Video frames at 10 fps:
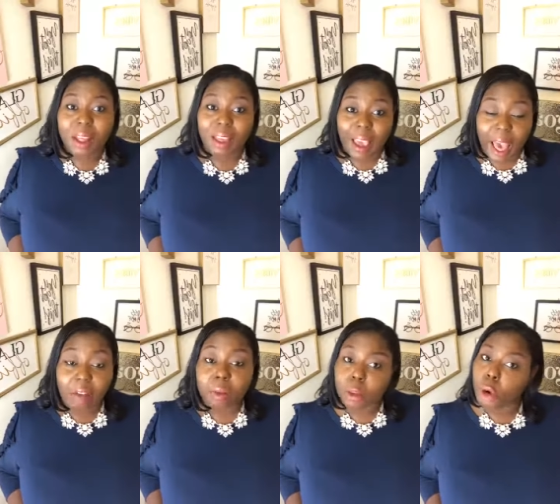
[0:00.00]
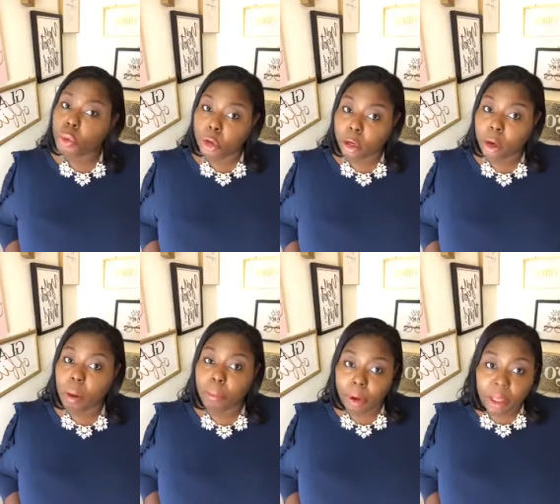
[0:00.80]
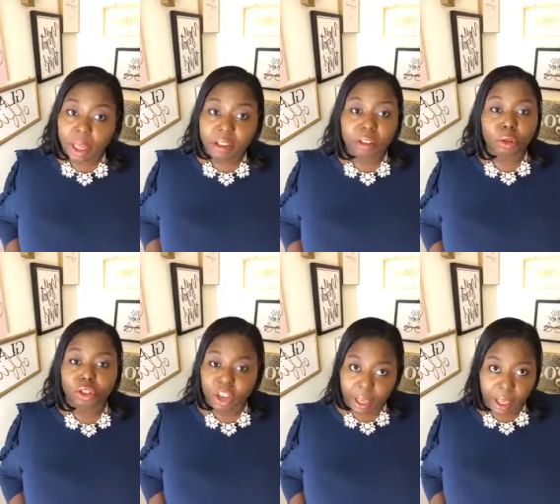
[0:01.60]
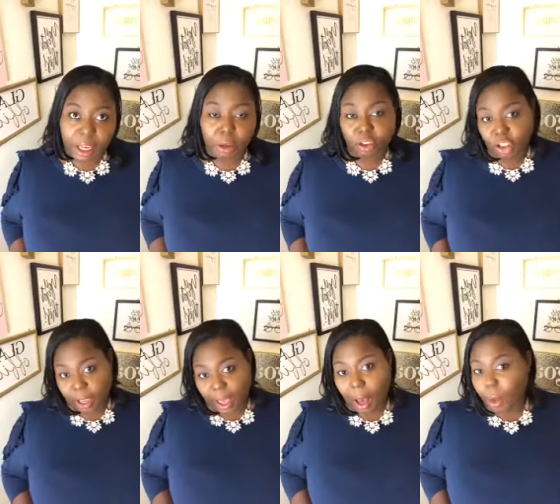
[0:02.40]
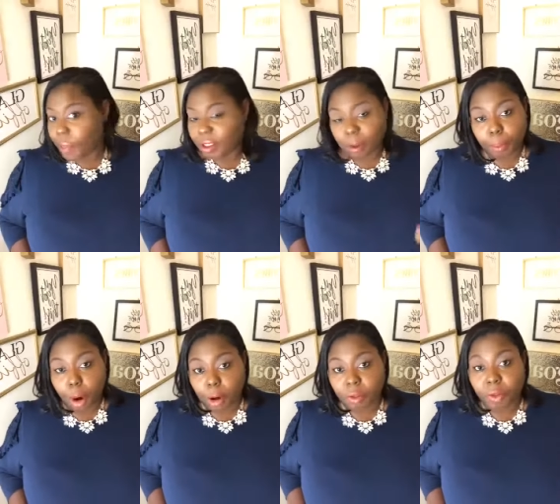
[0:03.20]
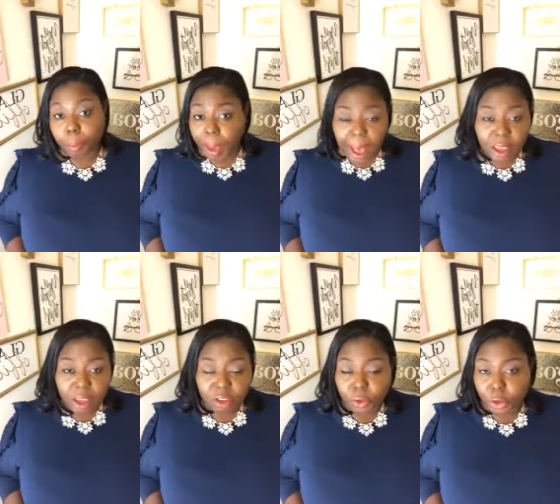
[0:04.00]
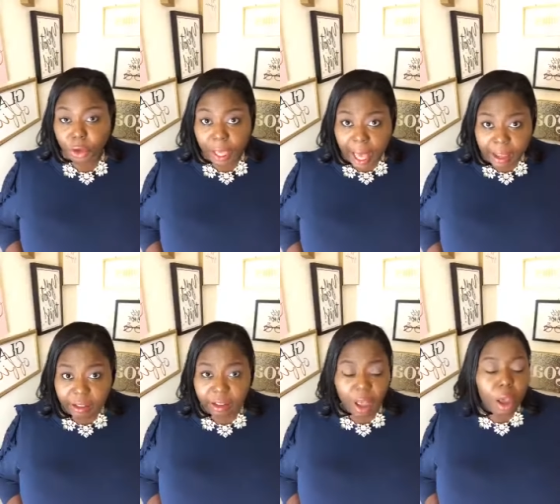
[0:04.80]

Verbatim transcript: They have loaner umbrellas. You check in and you check out, and that's a part of your package for your guests.